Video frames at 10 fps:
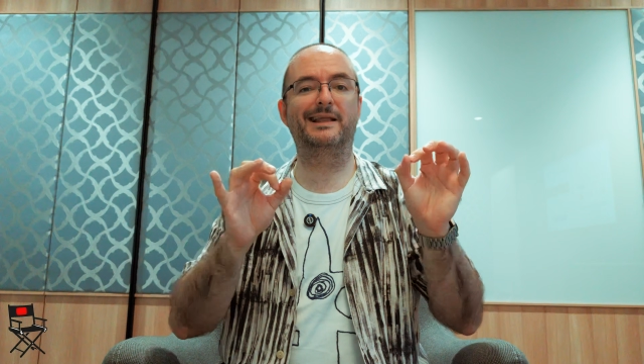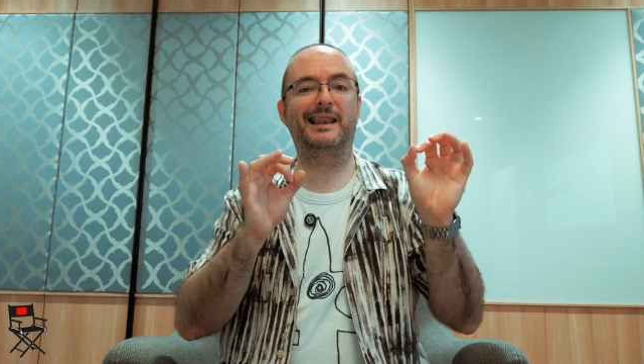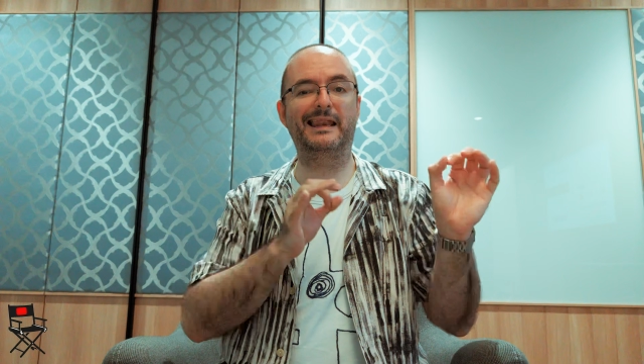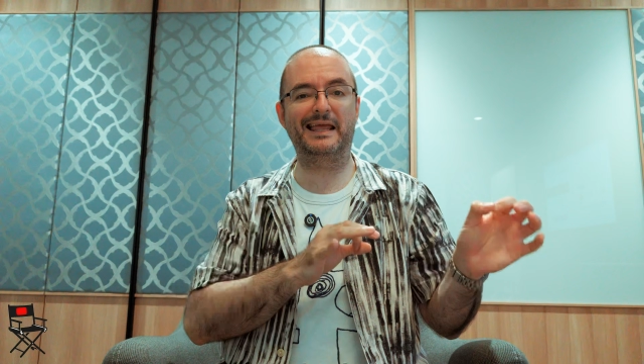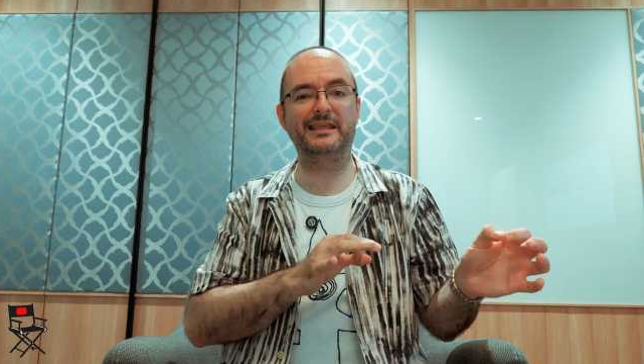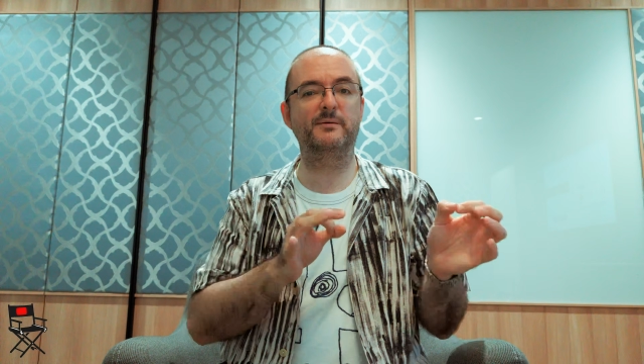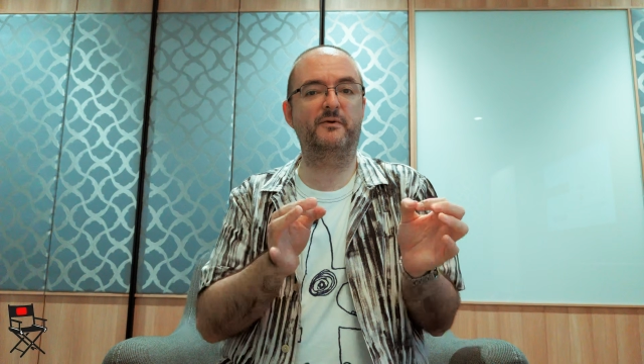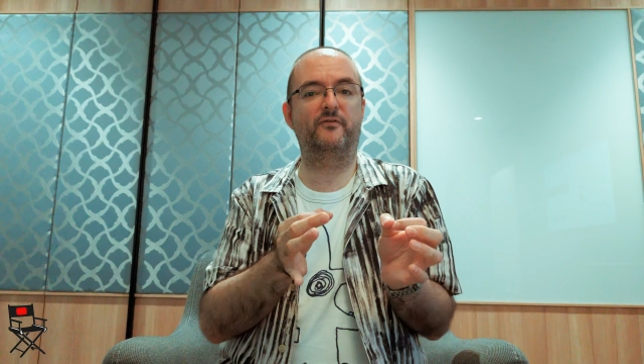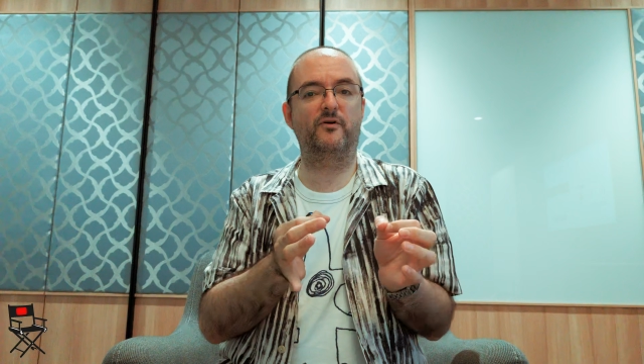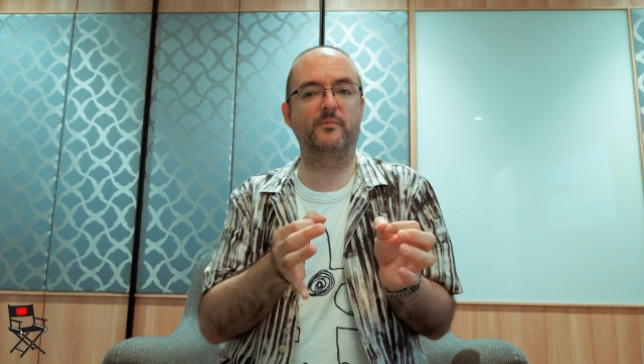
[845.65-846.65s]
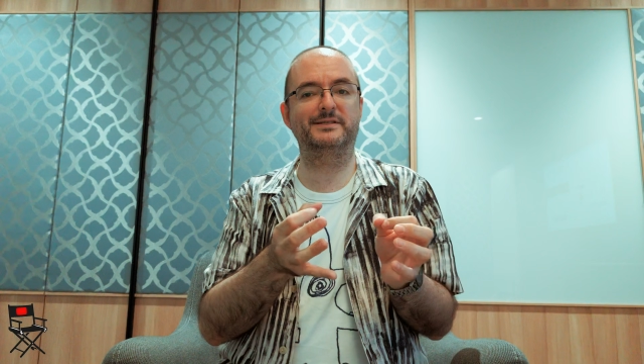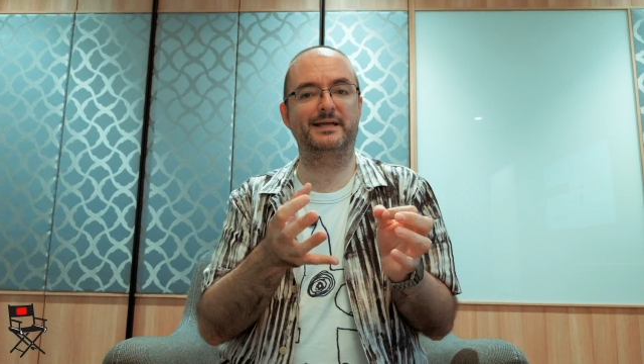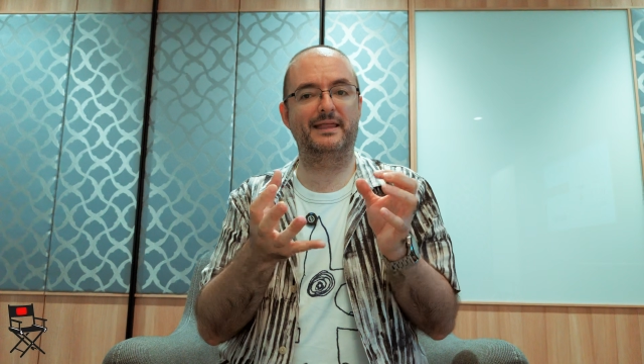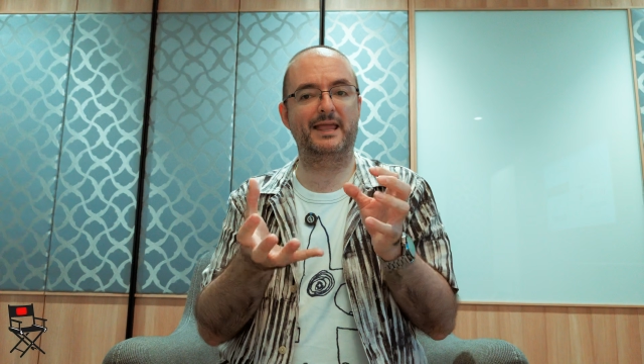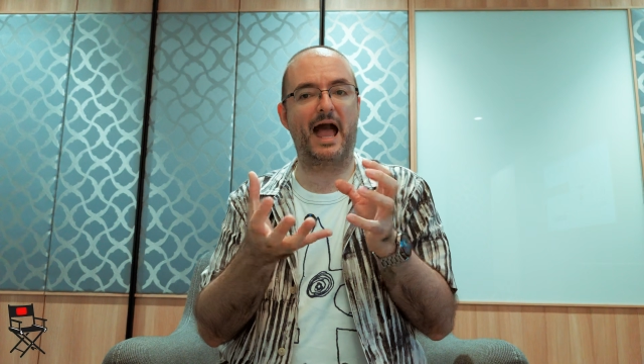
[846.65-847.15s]
letting the performance
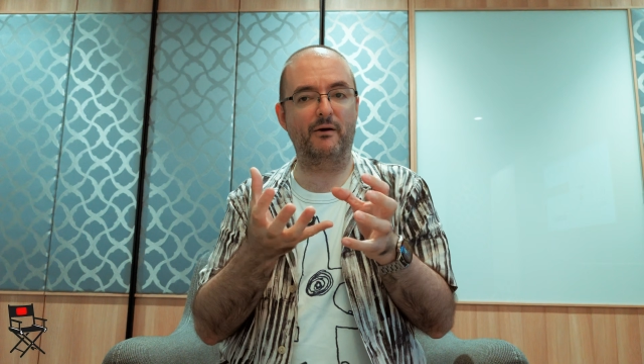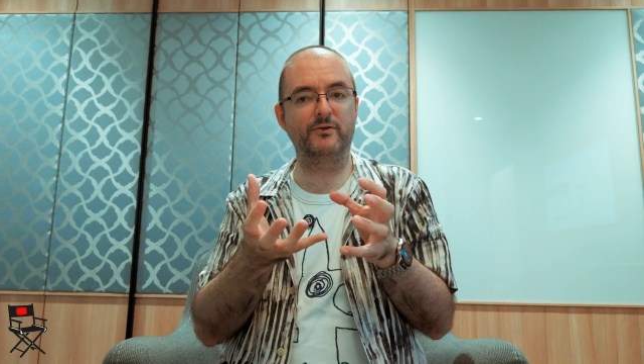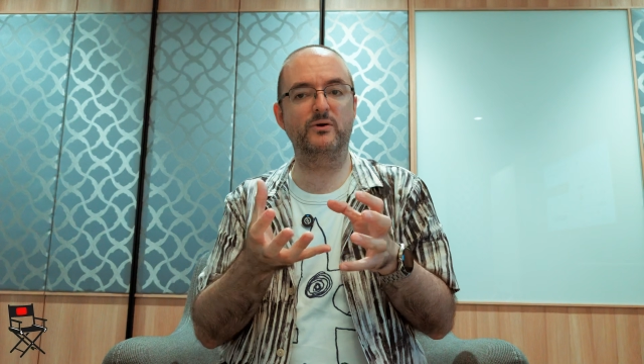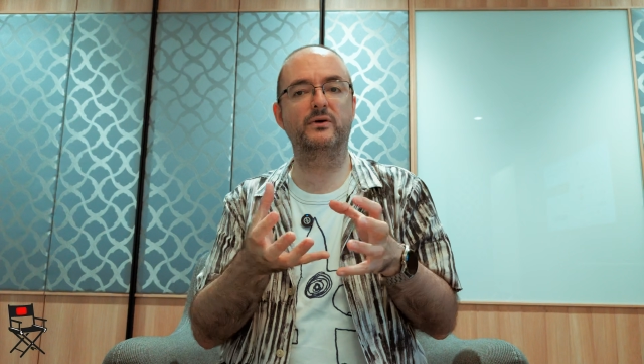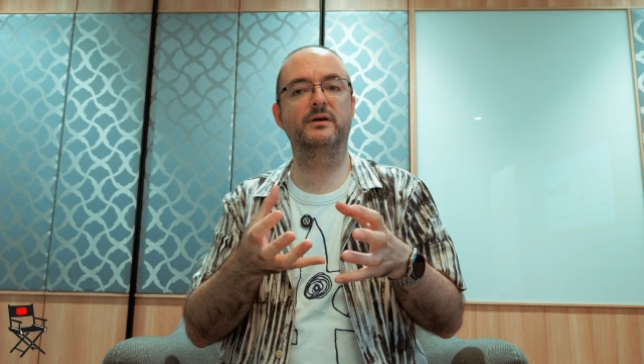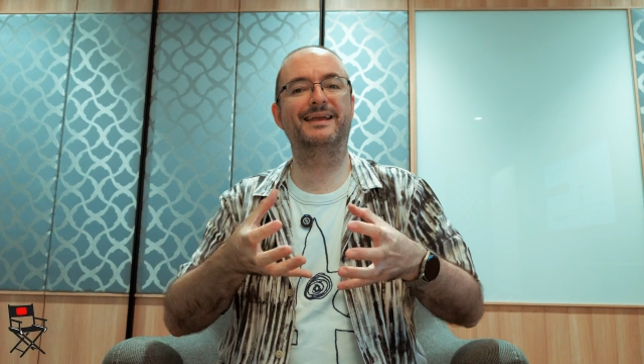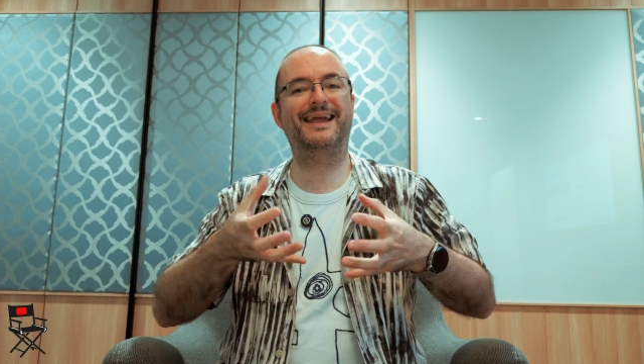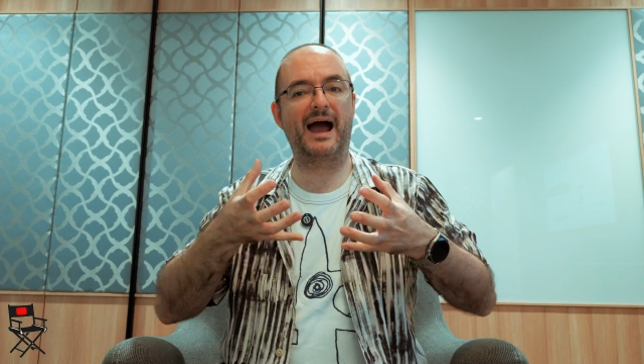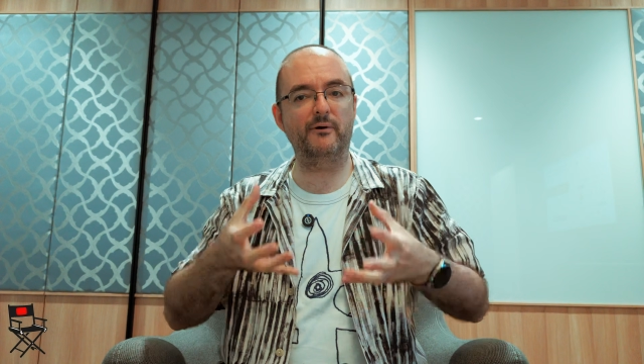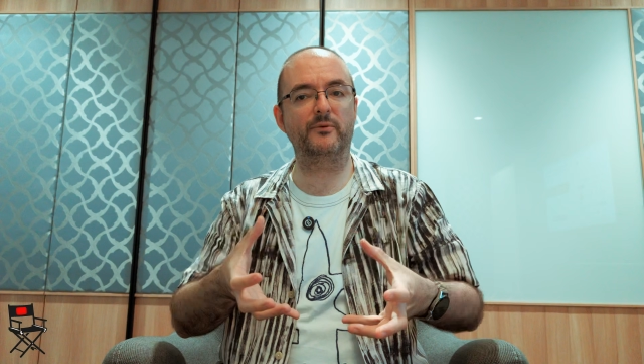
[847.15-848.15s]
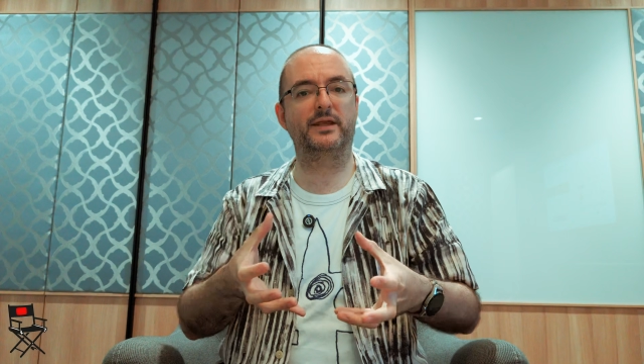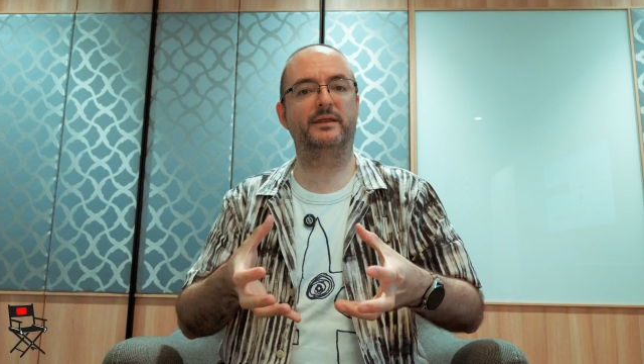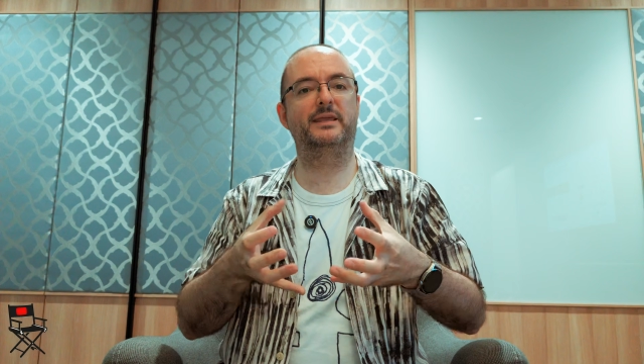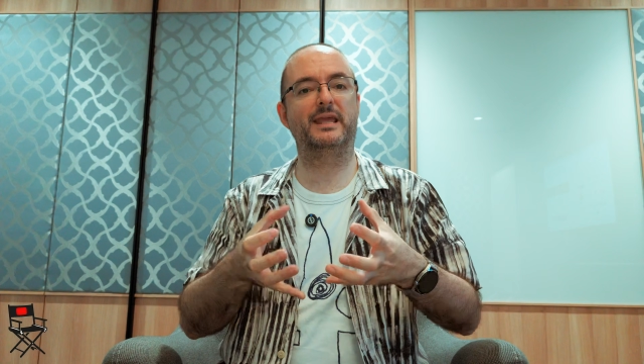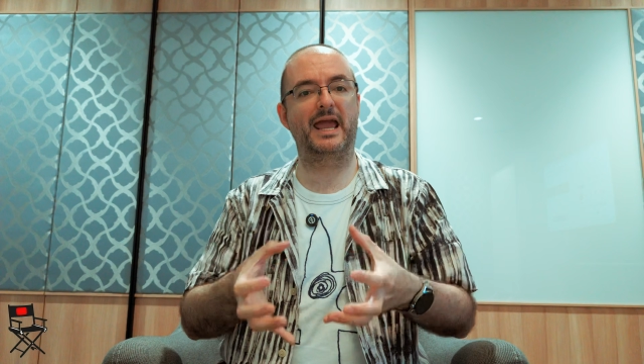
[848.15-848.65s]
and the audio carry
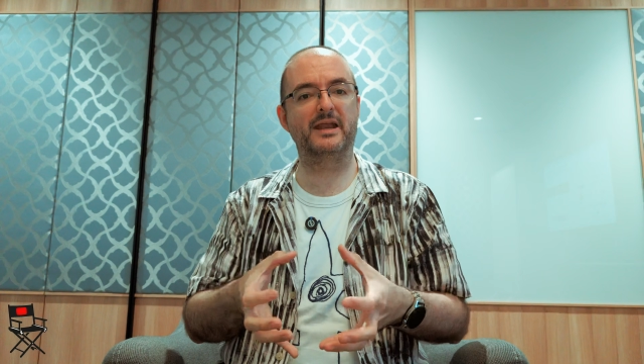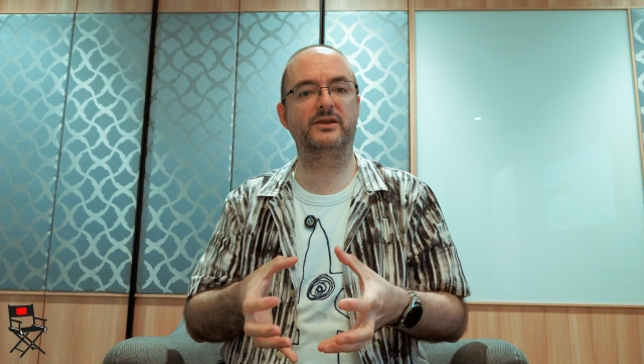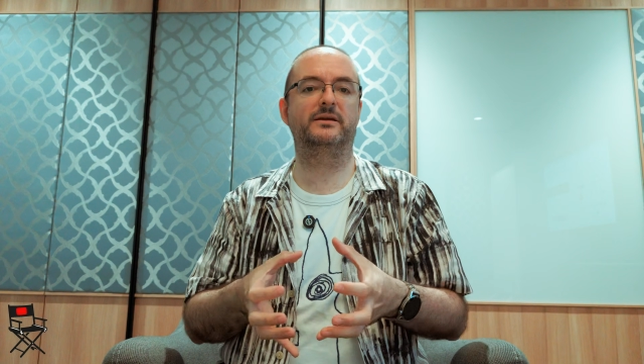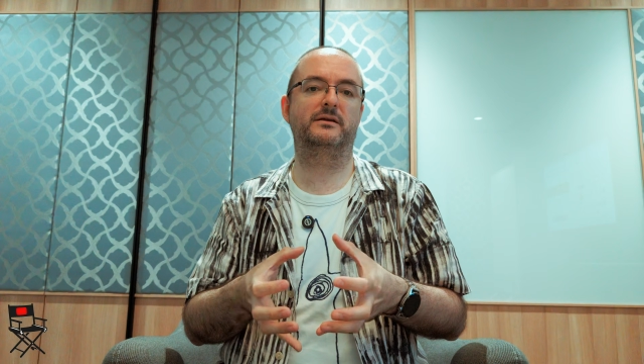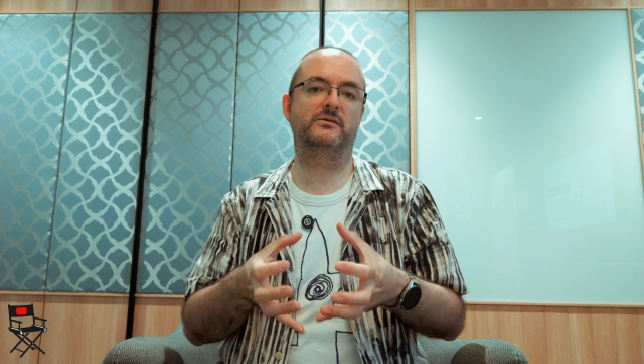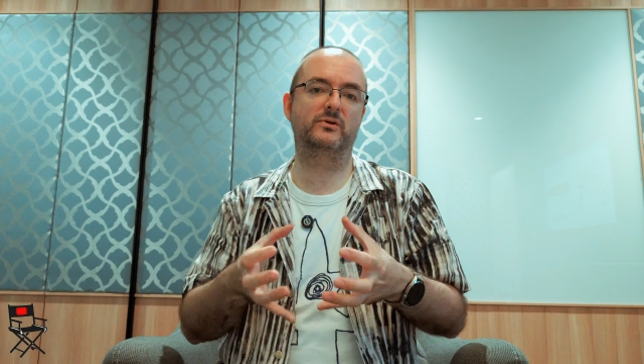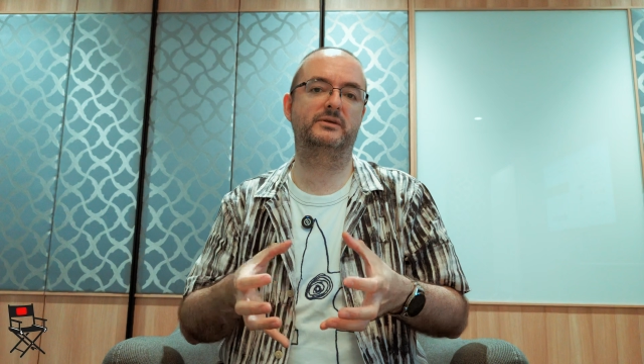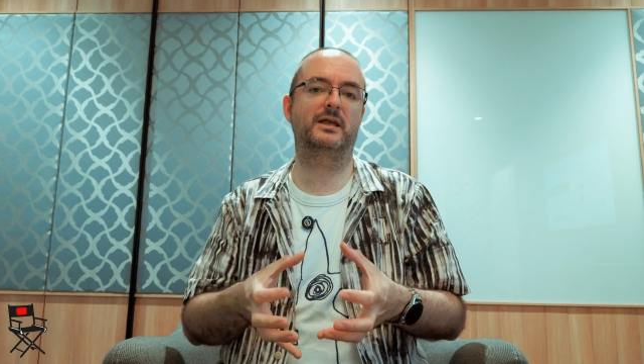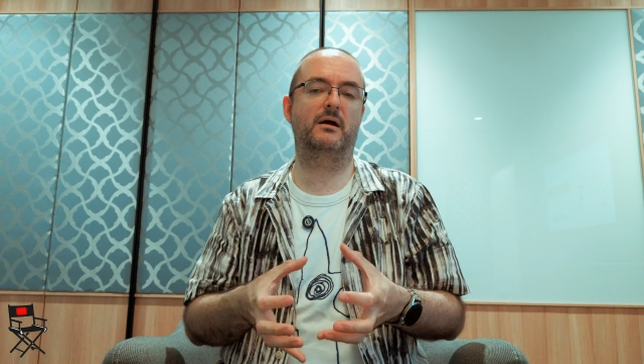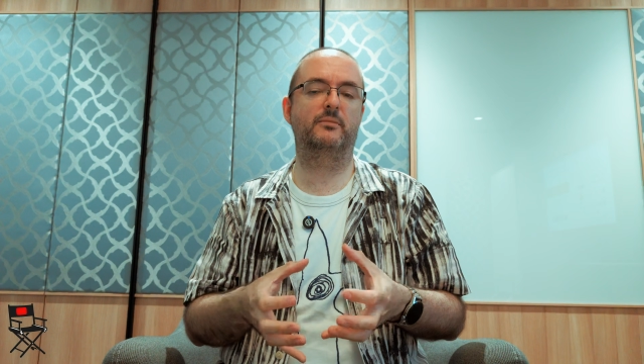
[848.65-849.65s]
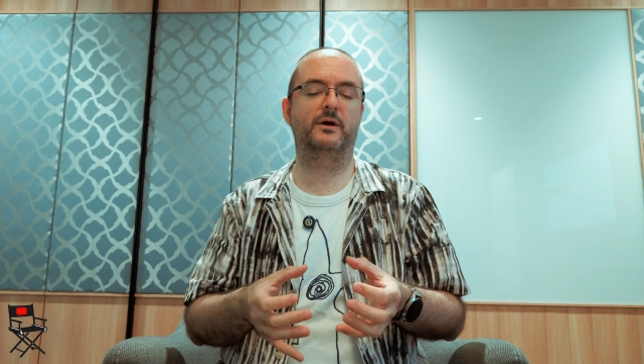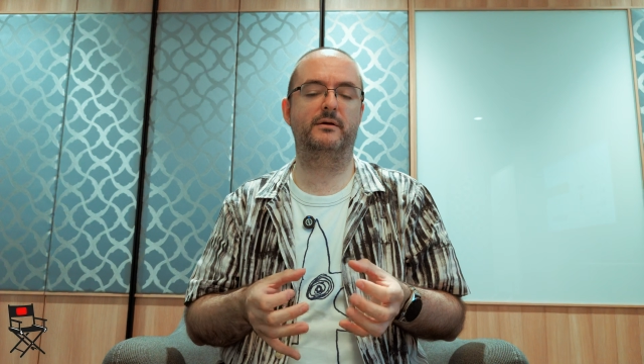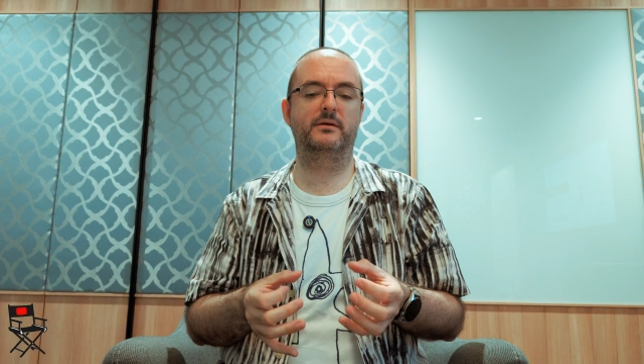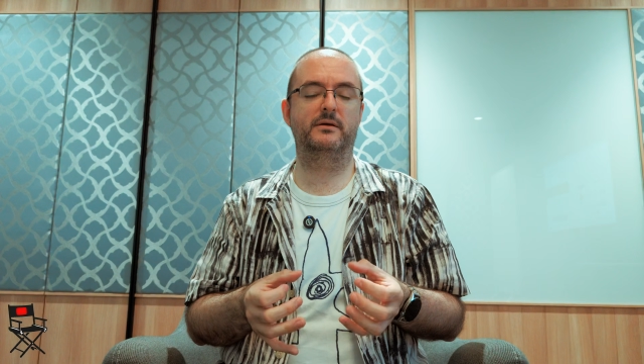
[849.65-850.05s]
the energy, not the camera.